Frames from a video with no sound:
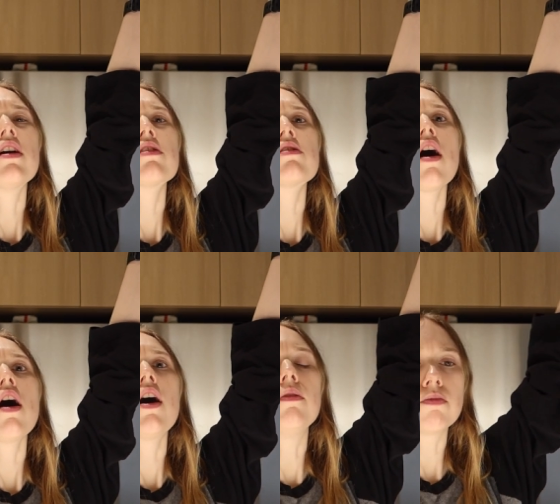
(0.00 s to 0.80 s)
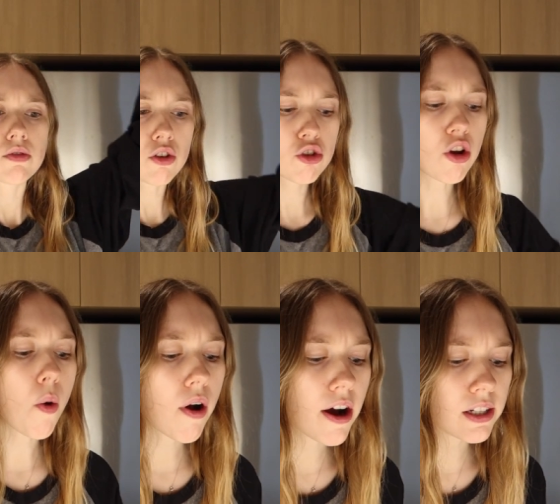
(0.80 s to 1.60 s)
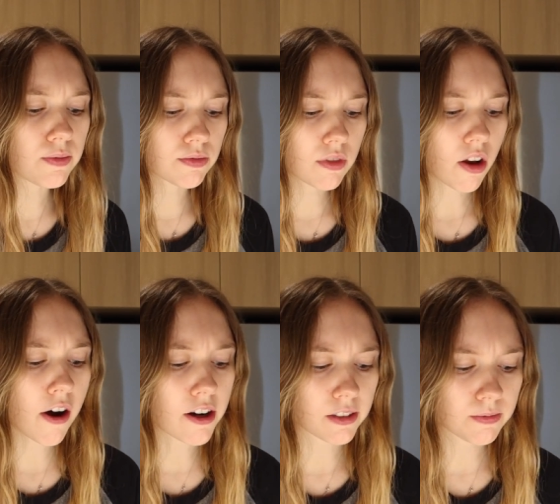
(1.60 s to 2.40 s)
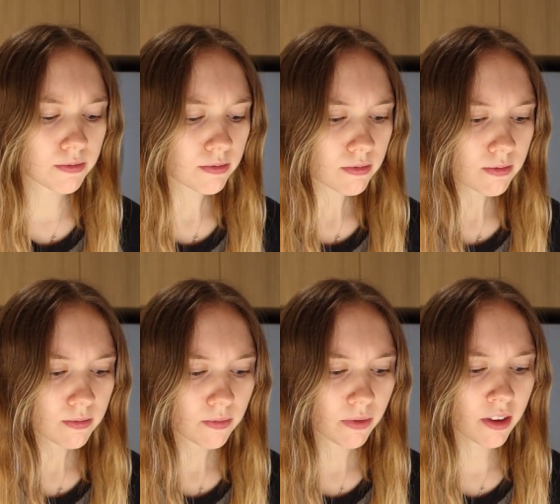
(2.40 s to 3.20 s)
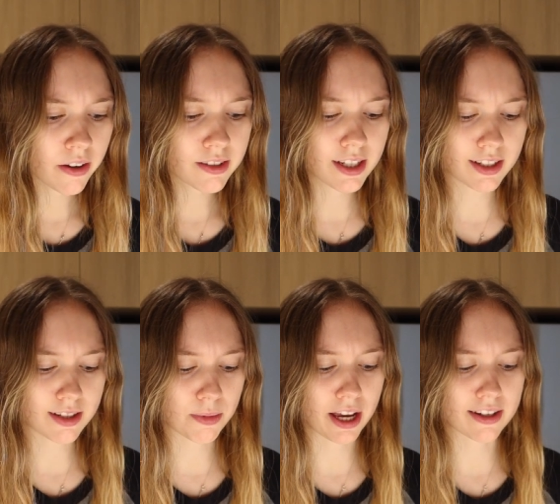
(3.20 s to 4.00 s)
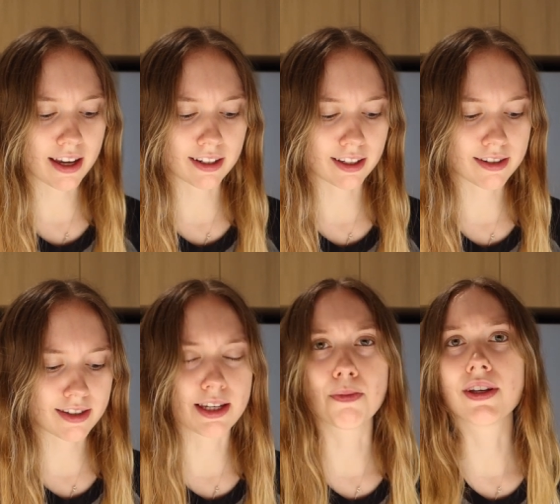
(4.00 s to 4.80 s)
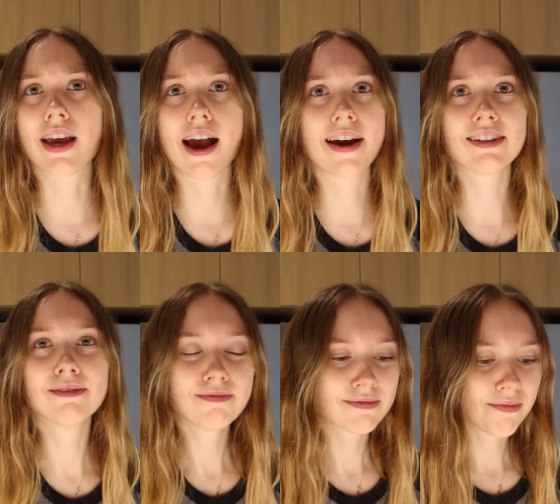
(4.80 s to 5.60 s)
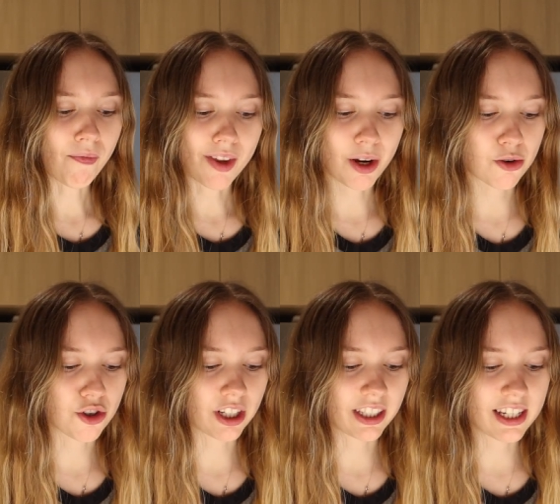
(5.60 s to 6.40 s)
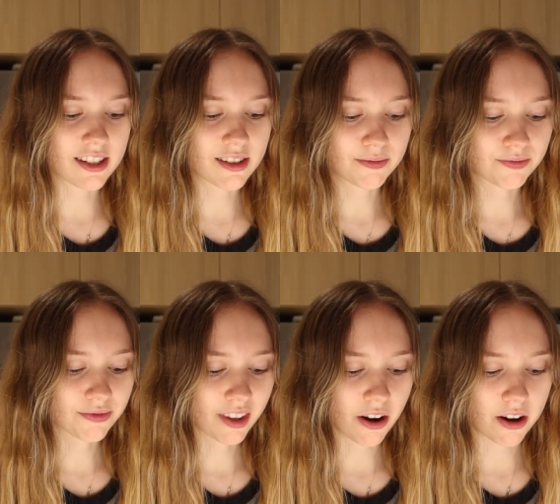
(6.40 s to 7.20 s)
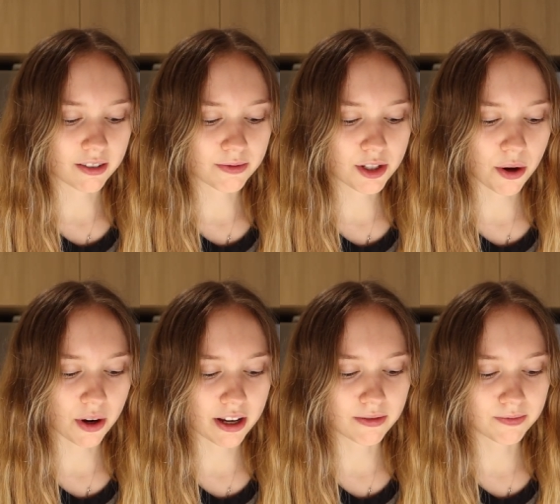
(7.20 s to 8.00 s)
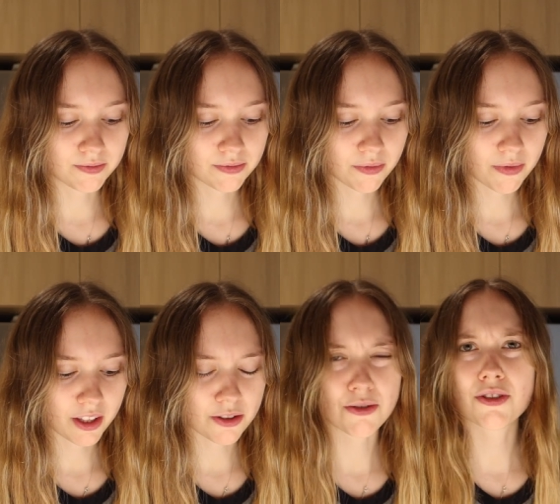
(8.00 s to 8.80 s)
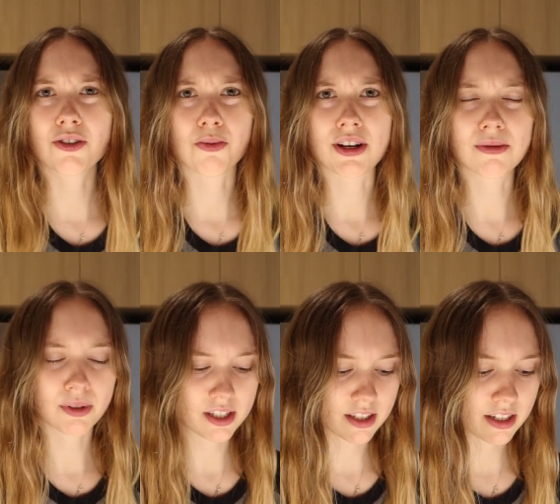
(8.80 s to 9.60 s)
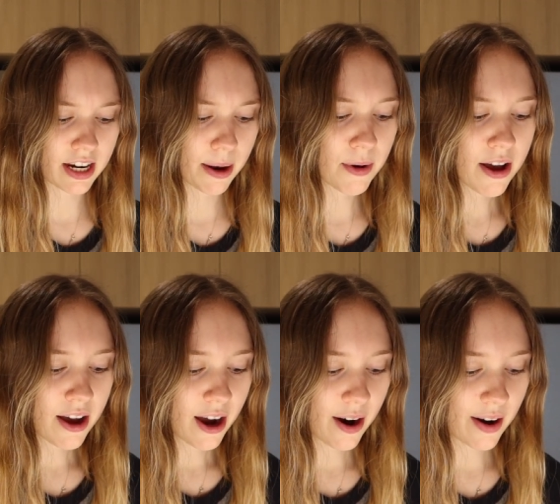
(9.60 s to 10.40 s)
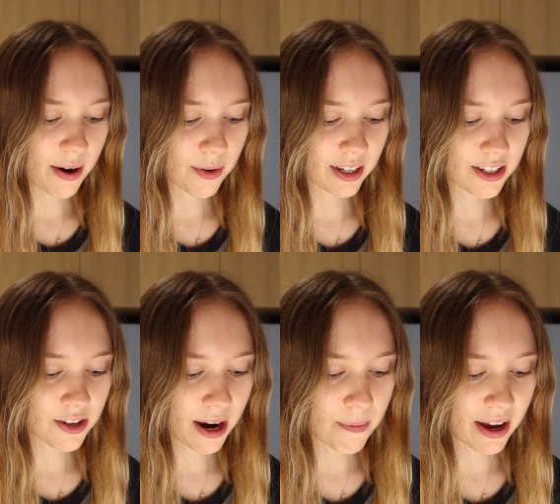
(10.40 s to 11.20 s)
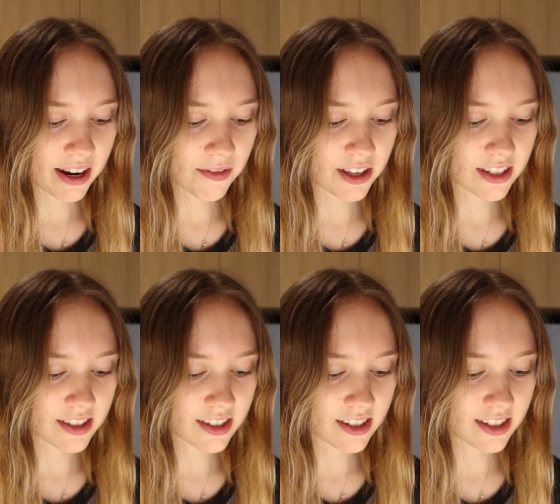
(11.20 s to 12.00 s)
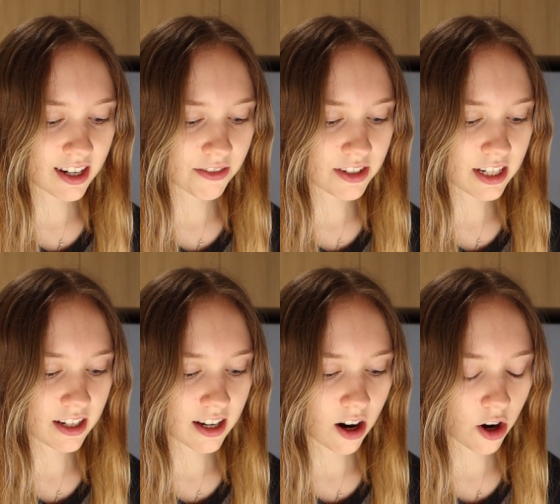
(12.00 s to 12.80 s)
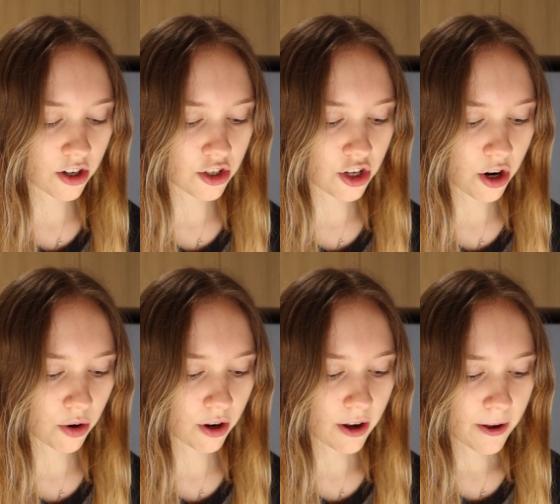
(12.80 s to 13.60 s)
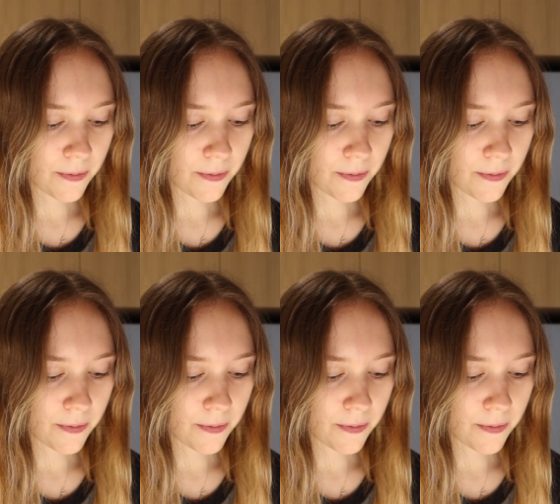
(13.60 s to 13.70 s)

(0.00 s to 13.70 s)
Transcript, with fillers: Huzzah! So good. Ah, tastes like something I'd get at like CPK or Chili's. Oh, so good. Such random places to name. All right, we're gonna try a bite of this stuffed artichoke.